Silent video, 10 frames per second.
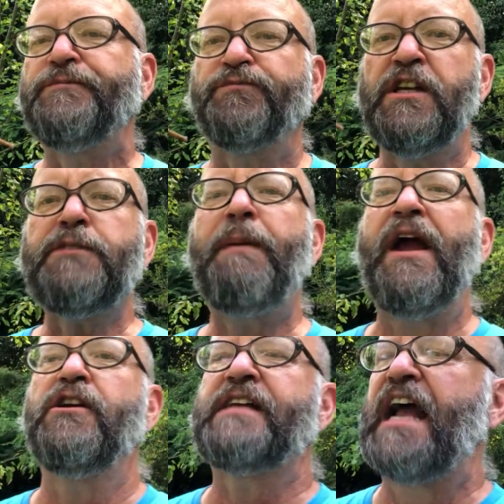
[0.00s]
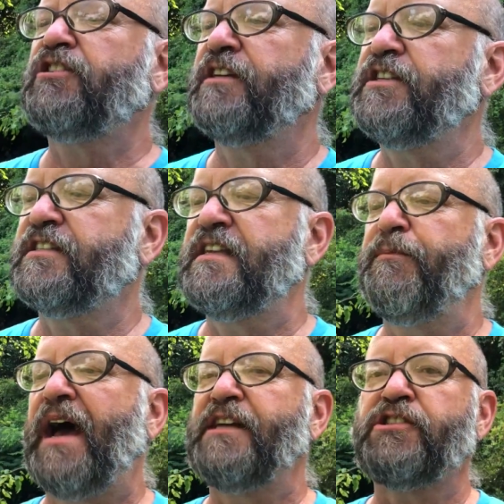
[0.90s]
This pear is actually
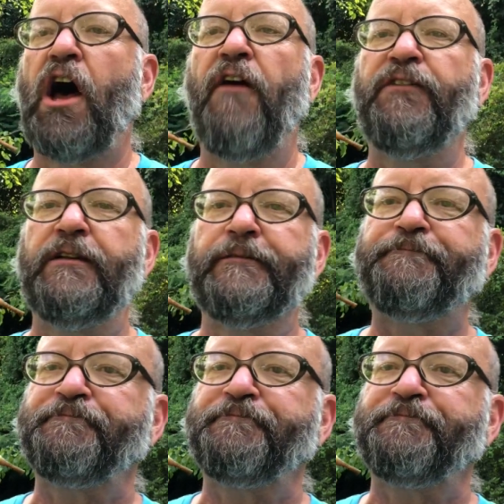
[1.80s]
semi-softened.